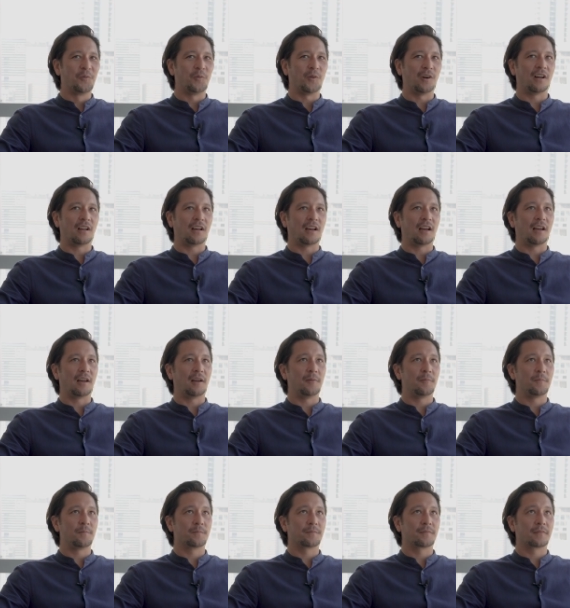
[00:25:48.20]
Well,
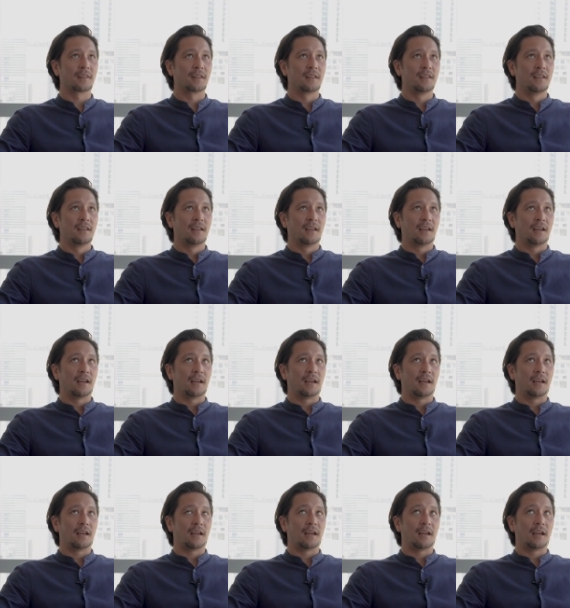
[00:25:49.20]
um,
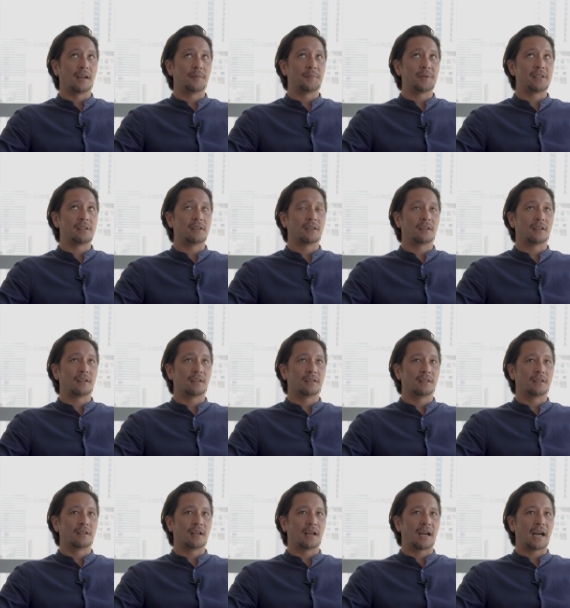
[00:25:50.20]
I mean,
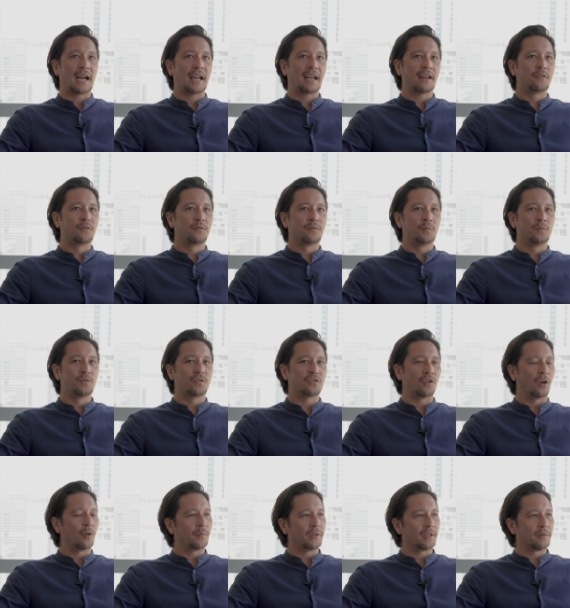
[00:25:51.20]
I have
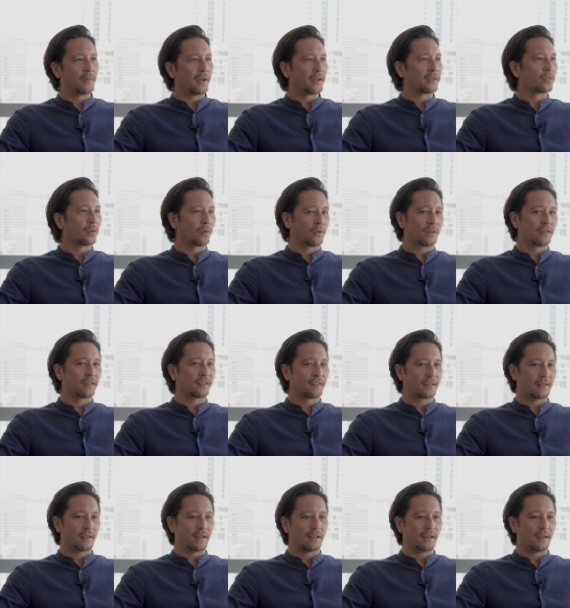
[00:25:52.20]
so many
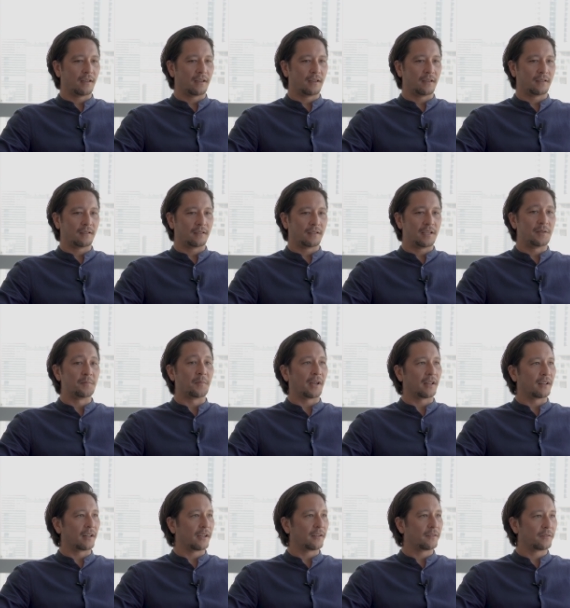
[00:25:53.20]
mentors uh, in
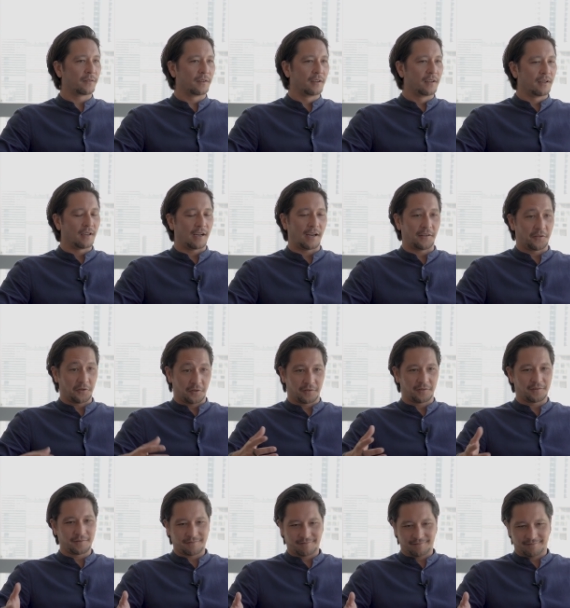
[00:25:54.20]
my life.
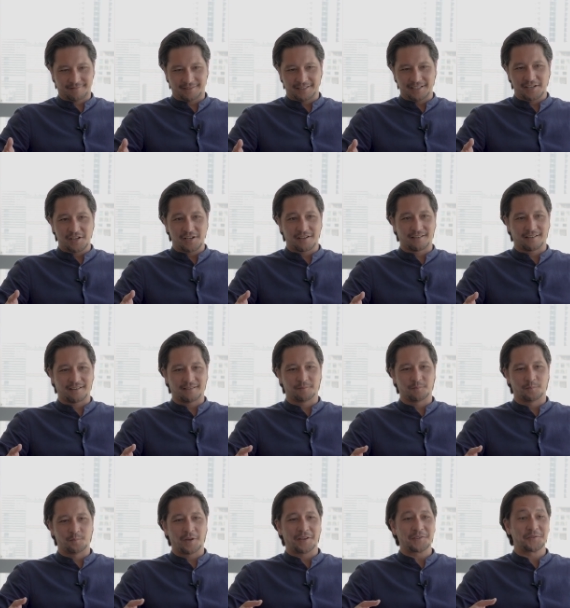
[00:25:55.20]
Either
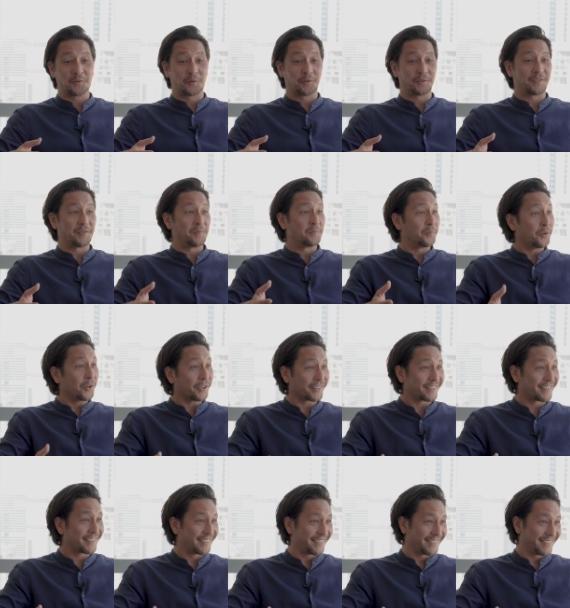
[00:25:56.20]
mentors in
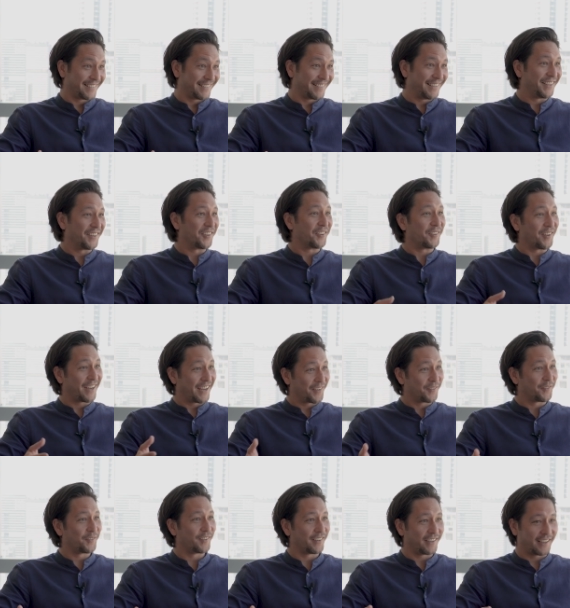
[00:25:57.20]
books. You mm-hmm. know, I
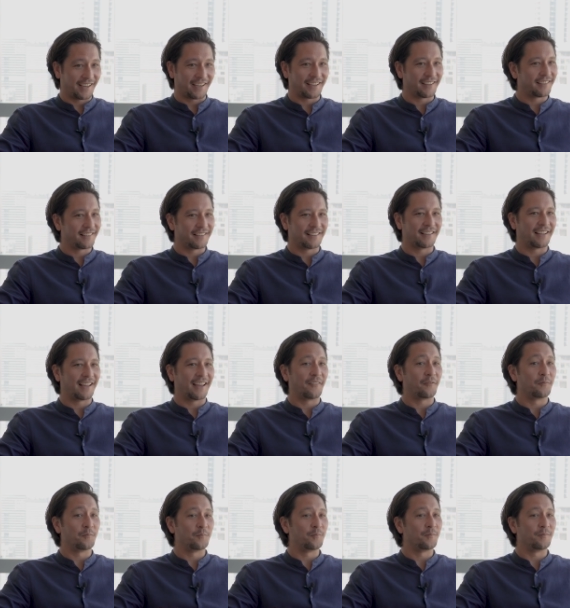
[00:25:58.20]
have I
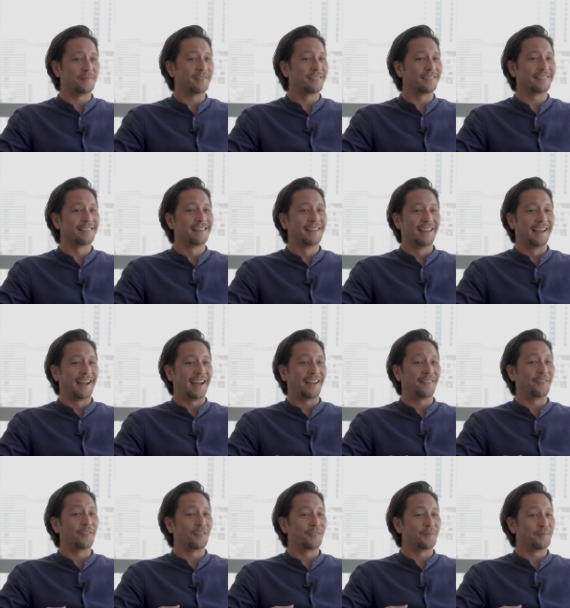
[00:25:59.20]
I've
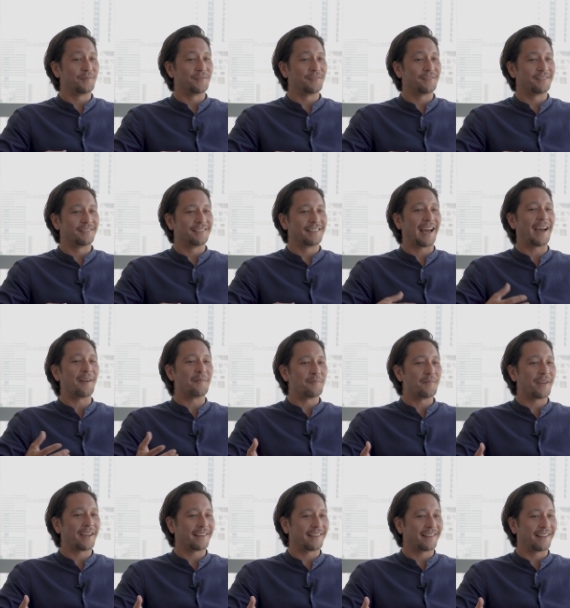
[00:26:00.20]
I've not
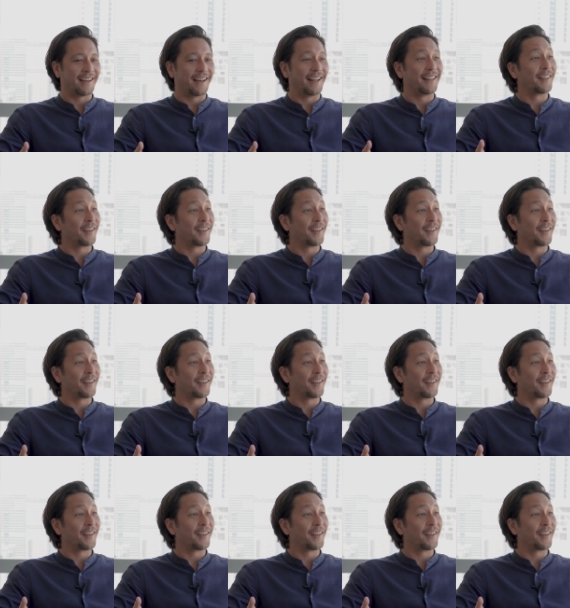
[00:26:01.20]
met a